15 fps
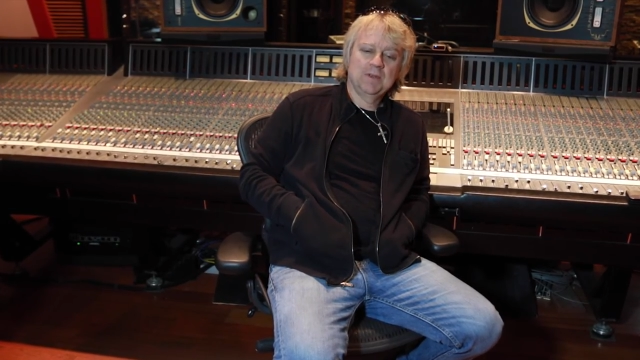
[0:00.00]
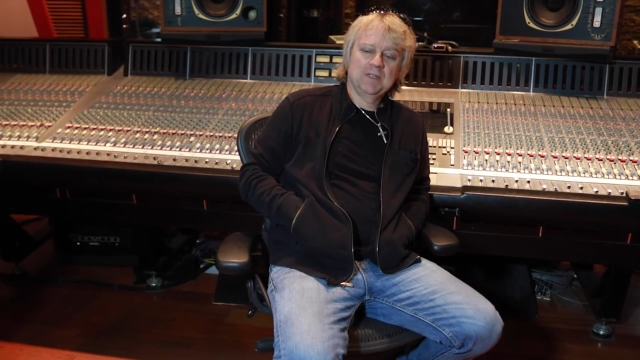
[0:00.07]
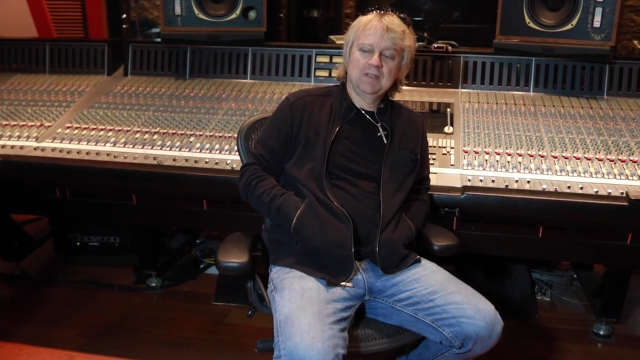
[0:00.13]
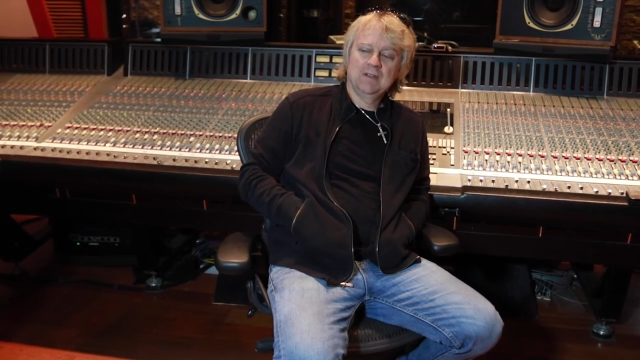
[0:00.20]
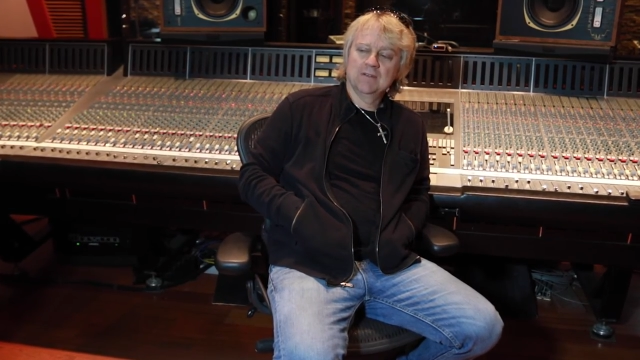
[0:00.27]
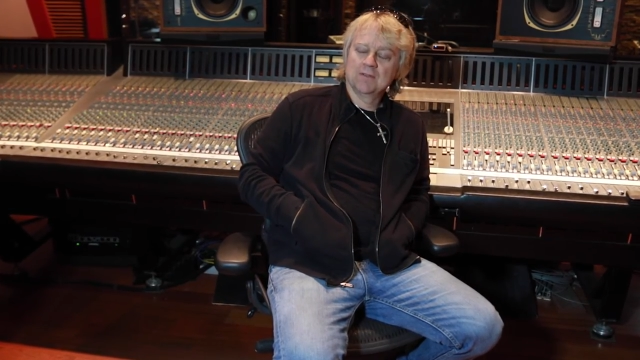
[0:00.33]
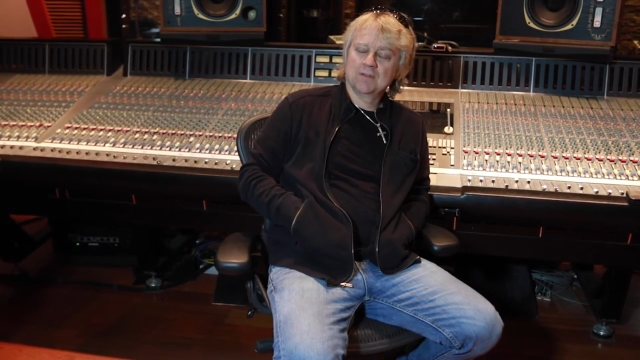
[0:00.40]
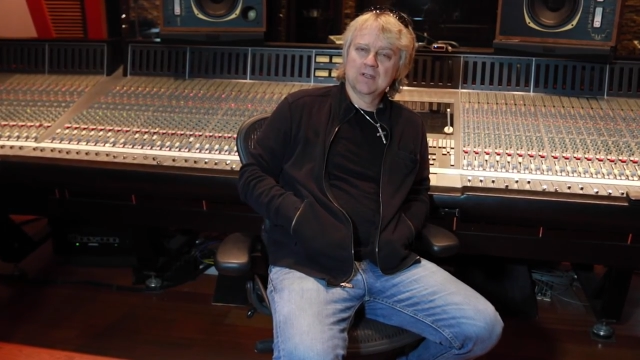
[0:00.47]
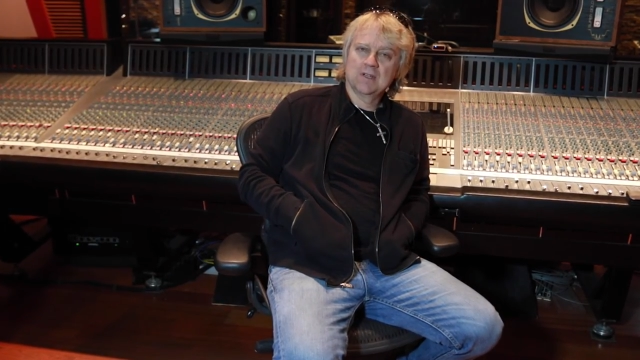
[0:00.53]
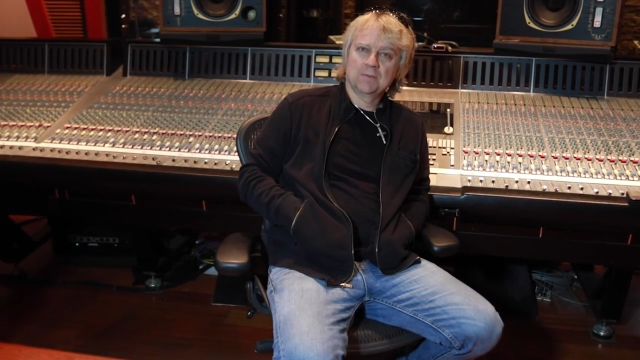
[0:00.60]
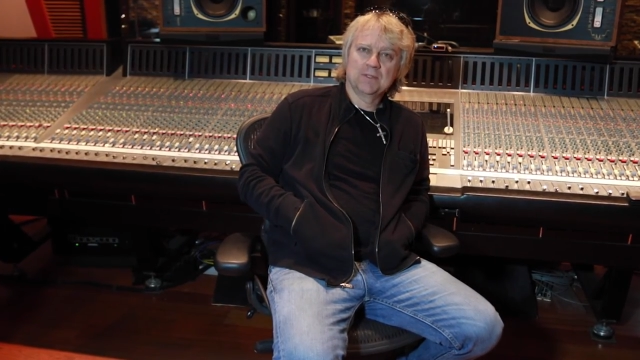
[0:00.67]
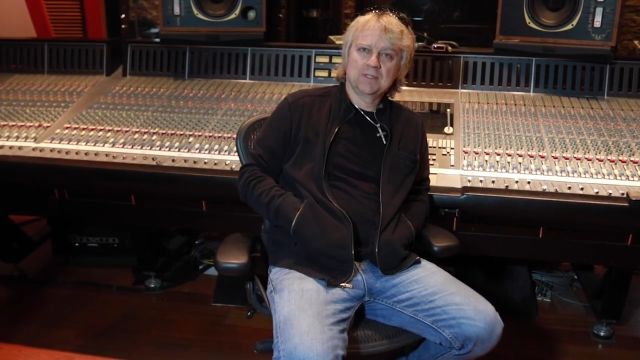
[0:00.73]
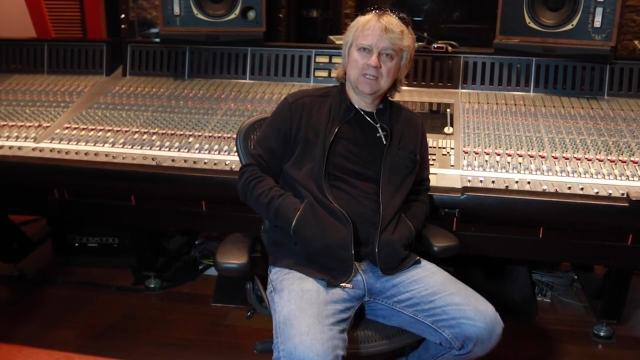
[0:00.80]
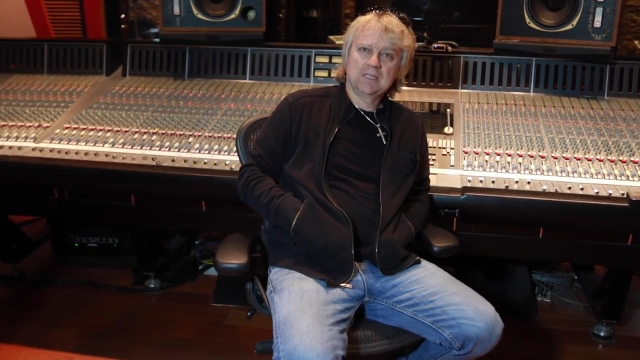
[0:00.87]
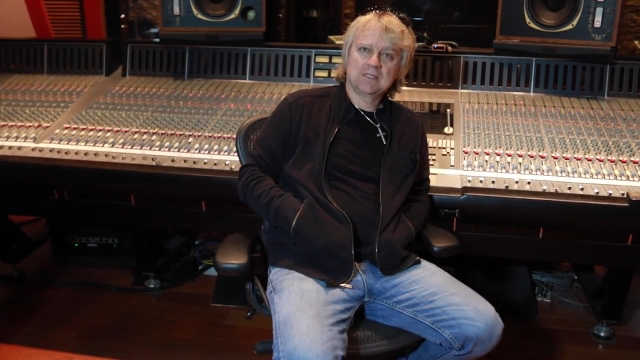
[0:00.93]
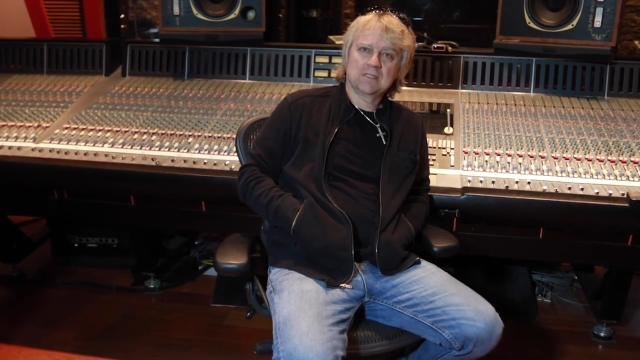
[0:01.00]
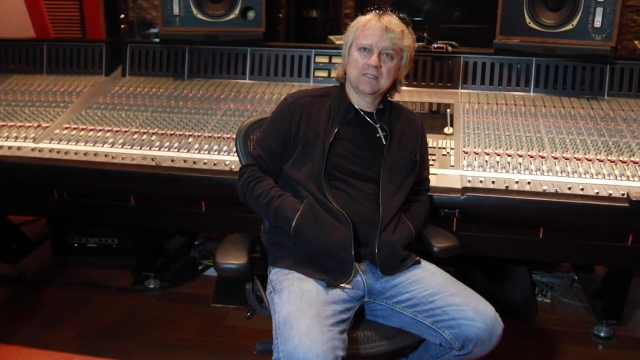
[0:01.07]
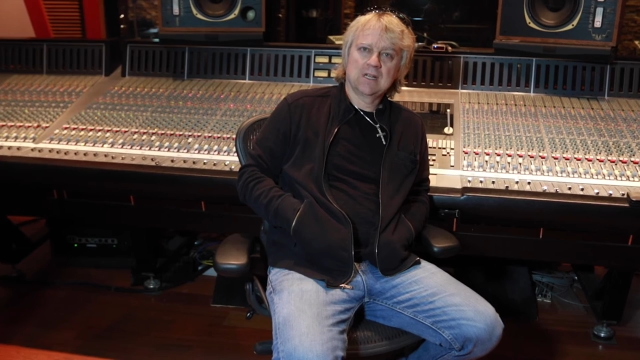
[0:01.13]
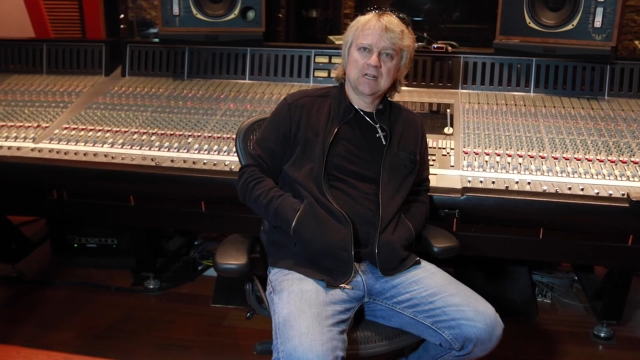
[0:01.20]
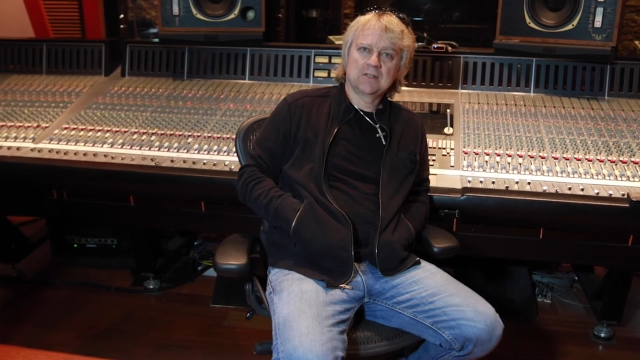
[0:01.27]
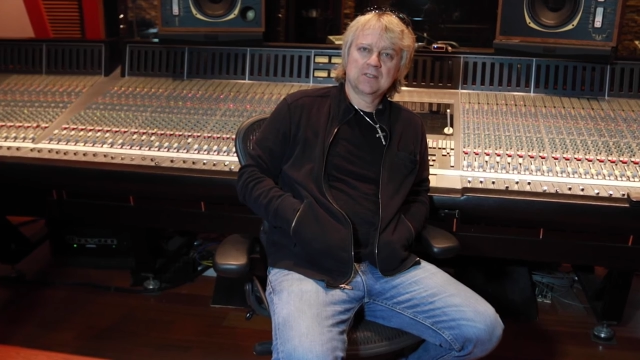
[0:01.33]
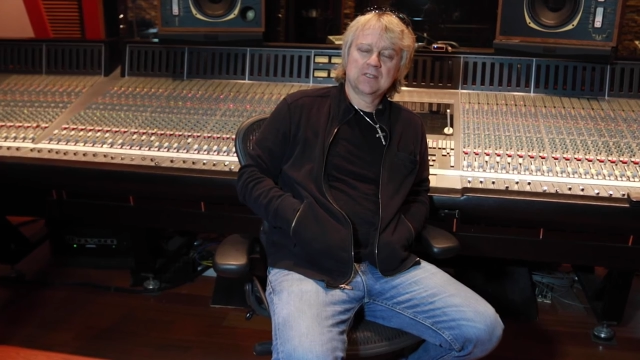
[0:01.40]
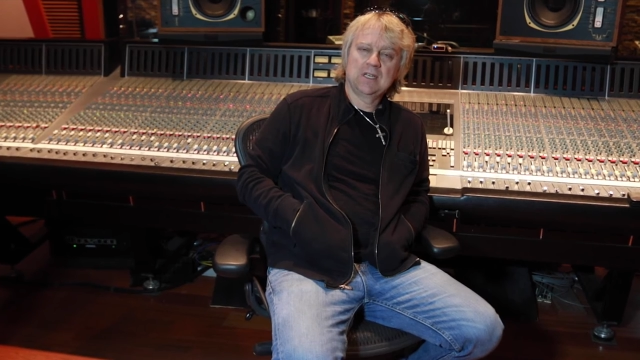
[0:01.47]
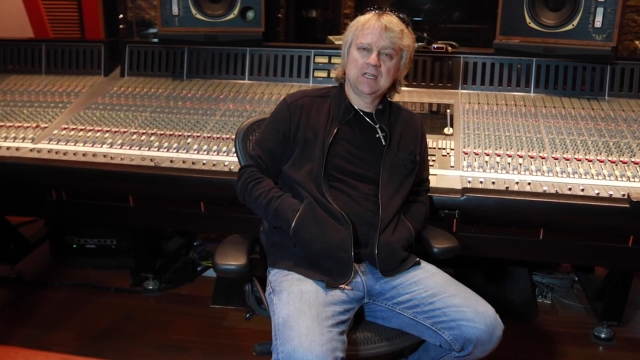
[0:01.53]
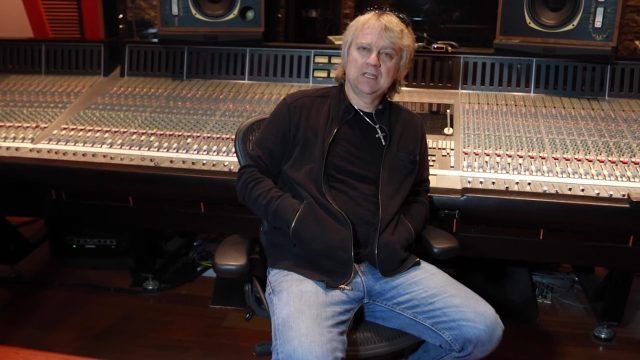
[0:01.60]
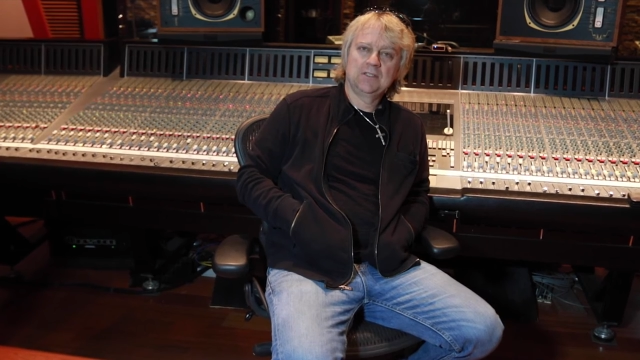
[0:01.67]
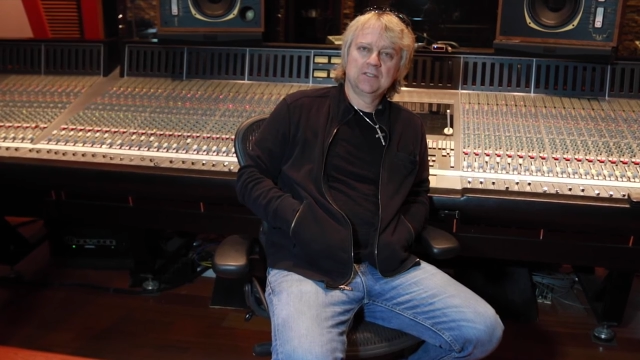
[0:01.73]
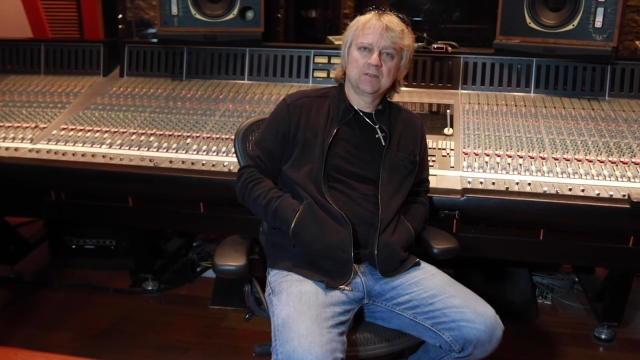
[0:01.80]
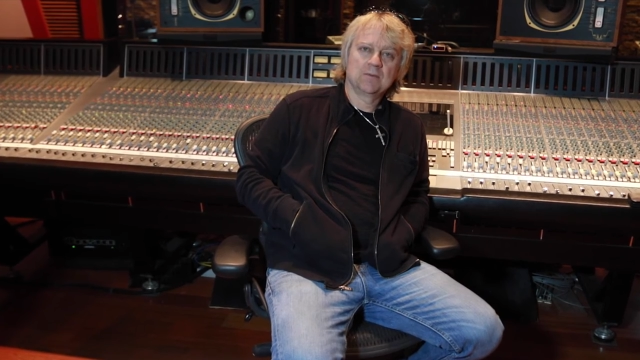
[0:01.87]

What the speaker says: been here for a couple days at Soundstage,